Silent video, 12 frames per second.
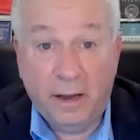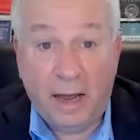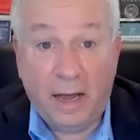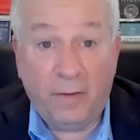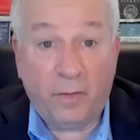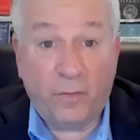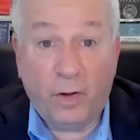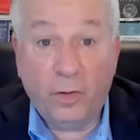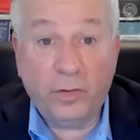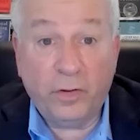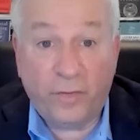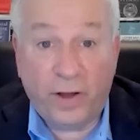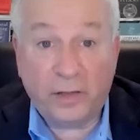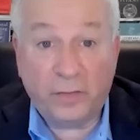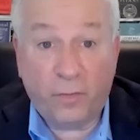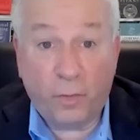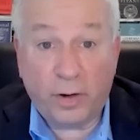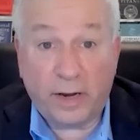And if you followed the Fed's
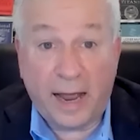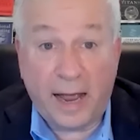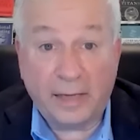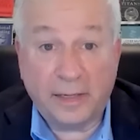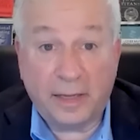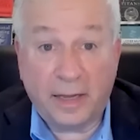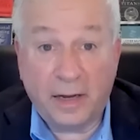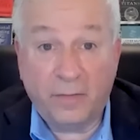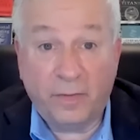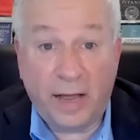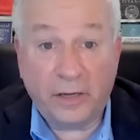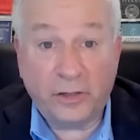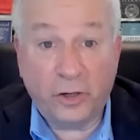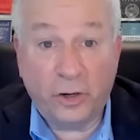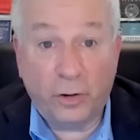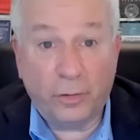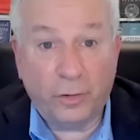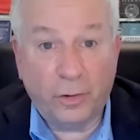forecast at the end of last
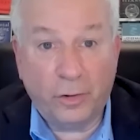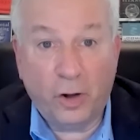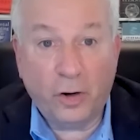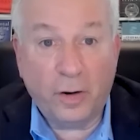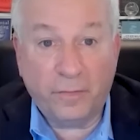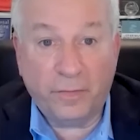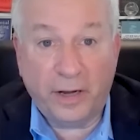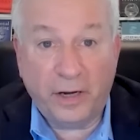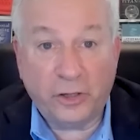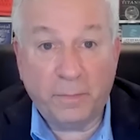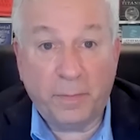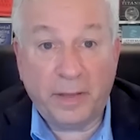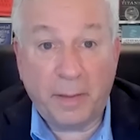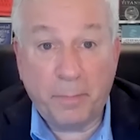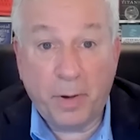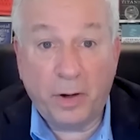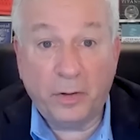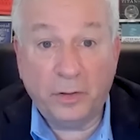year, not on inflation, but they
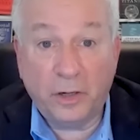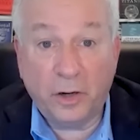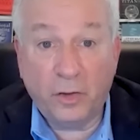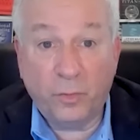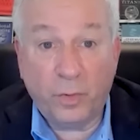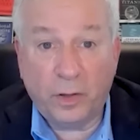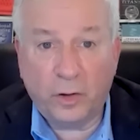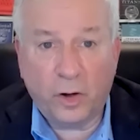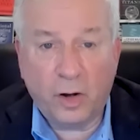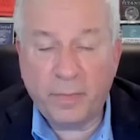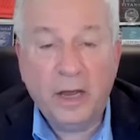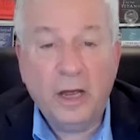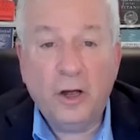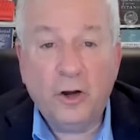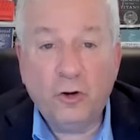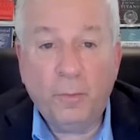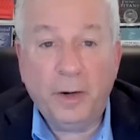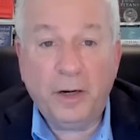bungled it on the real economy.
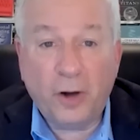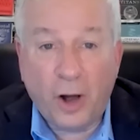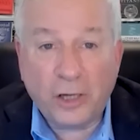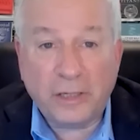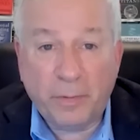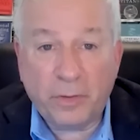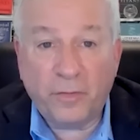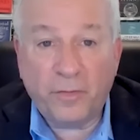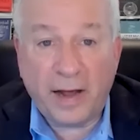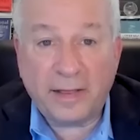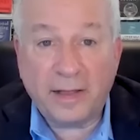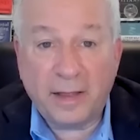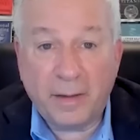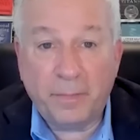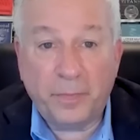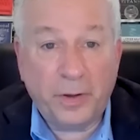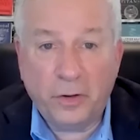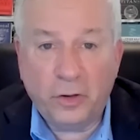Nobody talks about the fact that
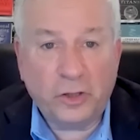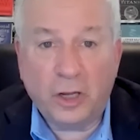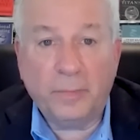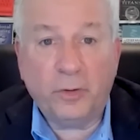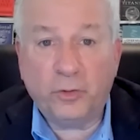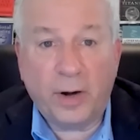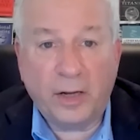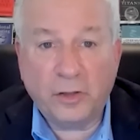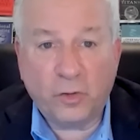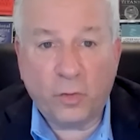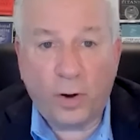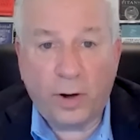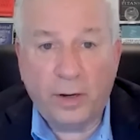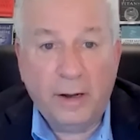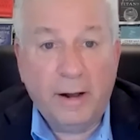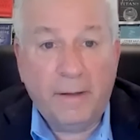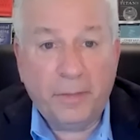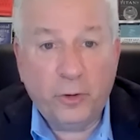it's all about transitory.
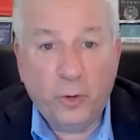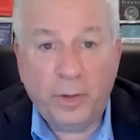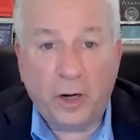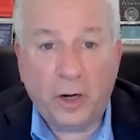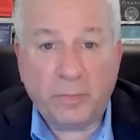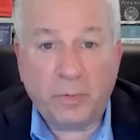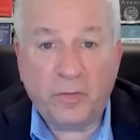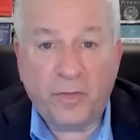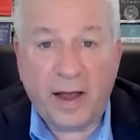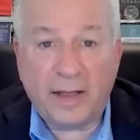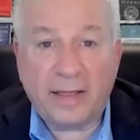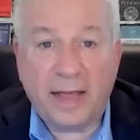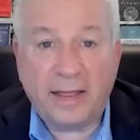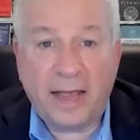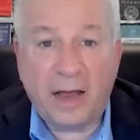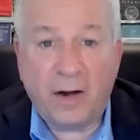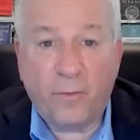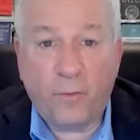Nobody talks about the fact that they
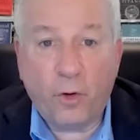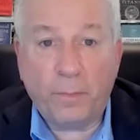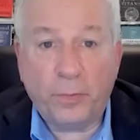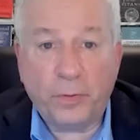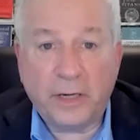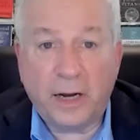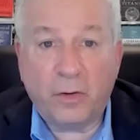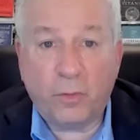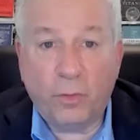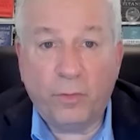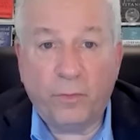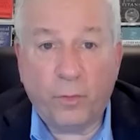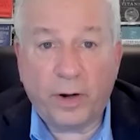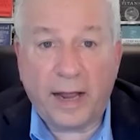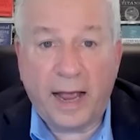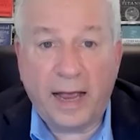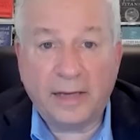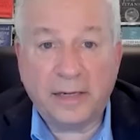had a 4% growth
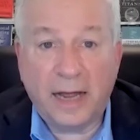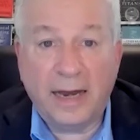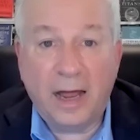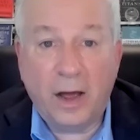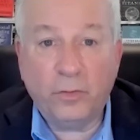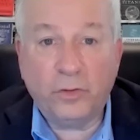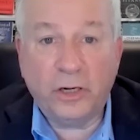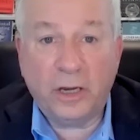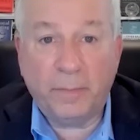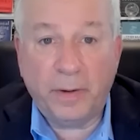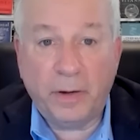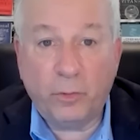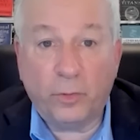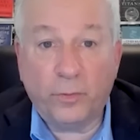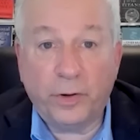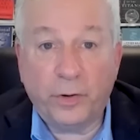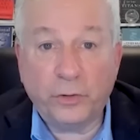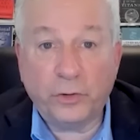forecast, and now GDP growth for
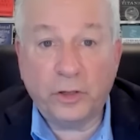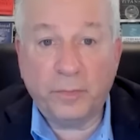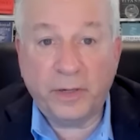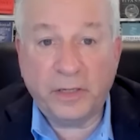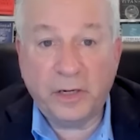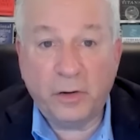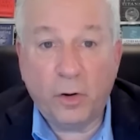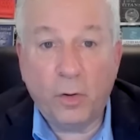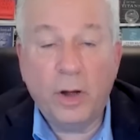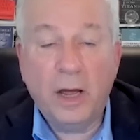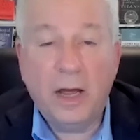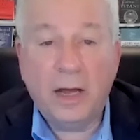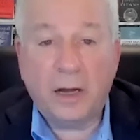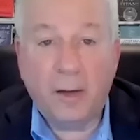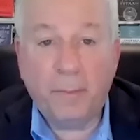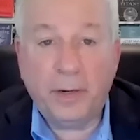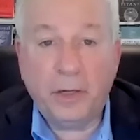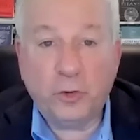the year is going to be zero.
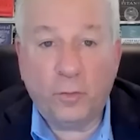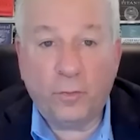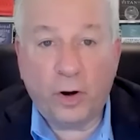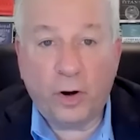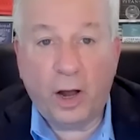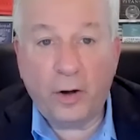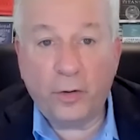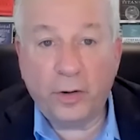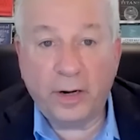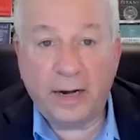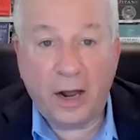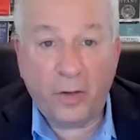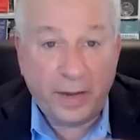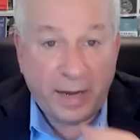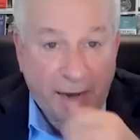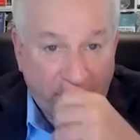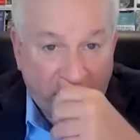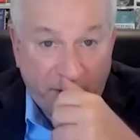Companies overhired. Now they
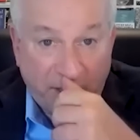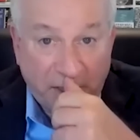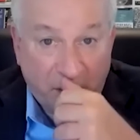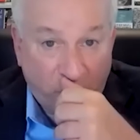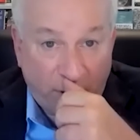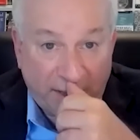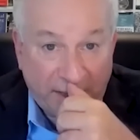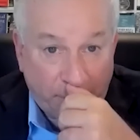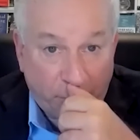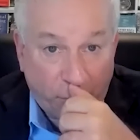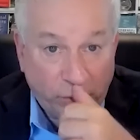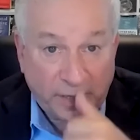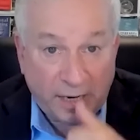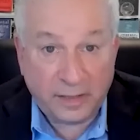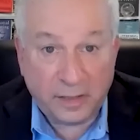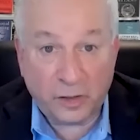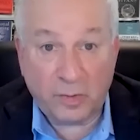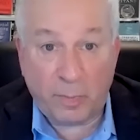have to basically correct that process.
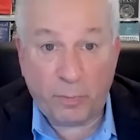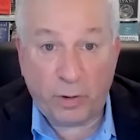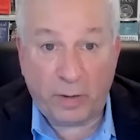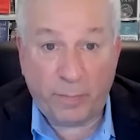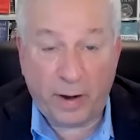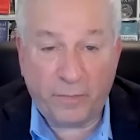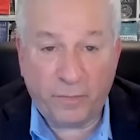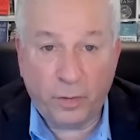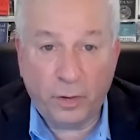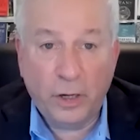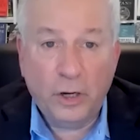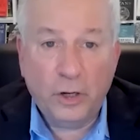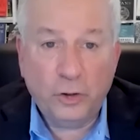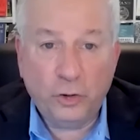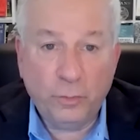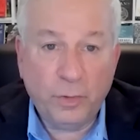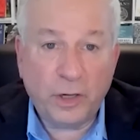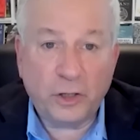It's going to be pretty painful.
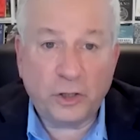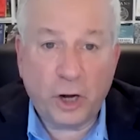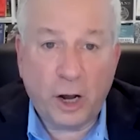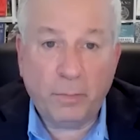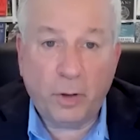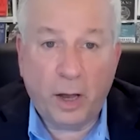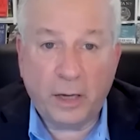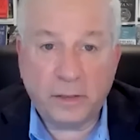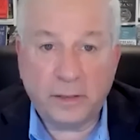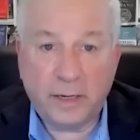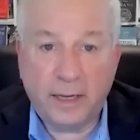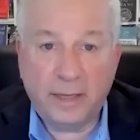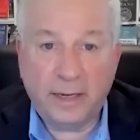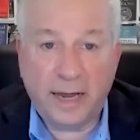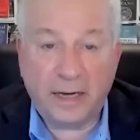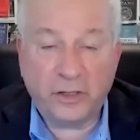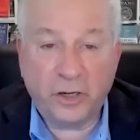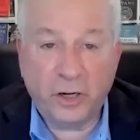2 million job loss in the
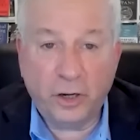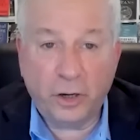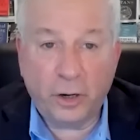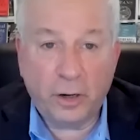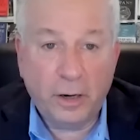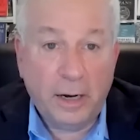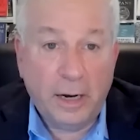next year